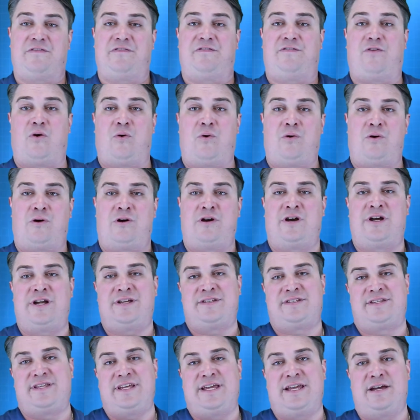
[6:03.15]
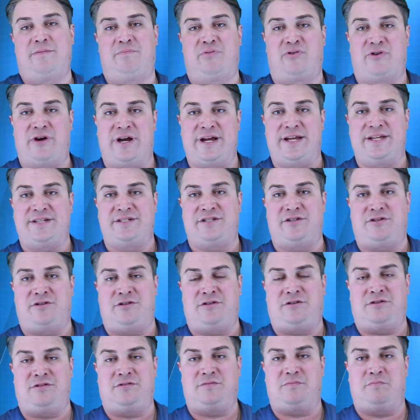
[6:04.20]
4 is the
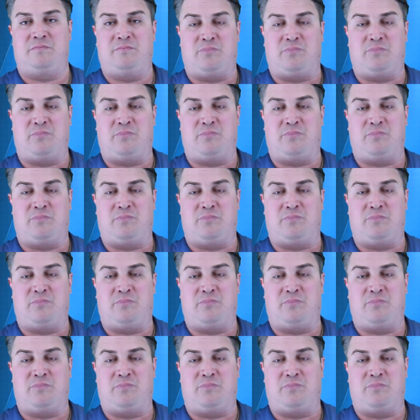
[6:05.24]
appraisal